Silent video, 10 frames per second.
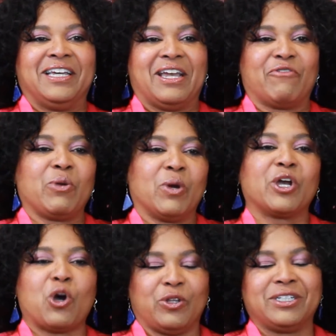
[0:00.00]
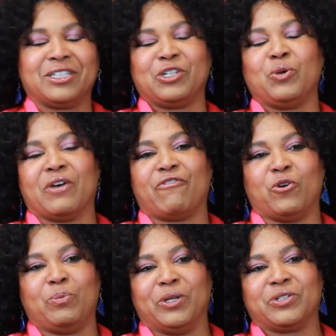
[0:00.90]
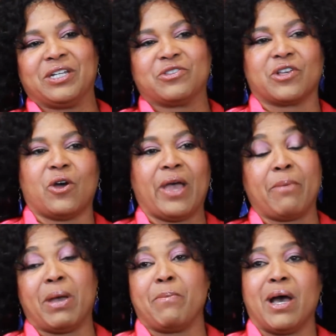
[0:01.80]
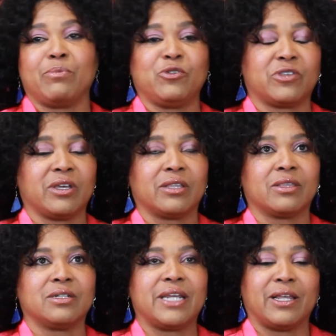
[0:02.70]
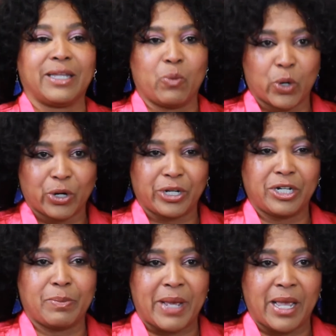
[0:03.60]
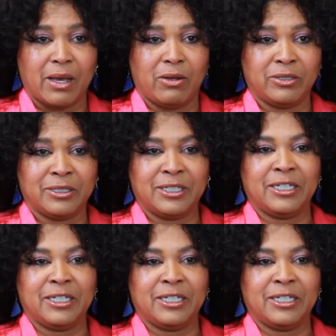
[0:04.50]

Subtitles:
Everyone called it the UFO building. So, and my mom used to get the Daily Word in the mail.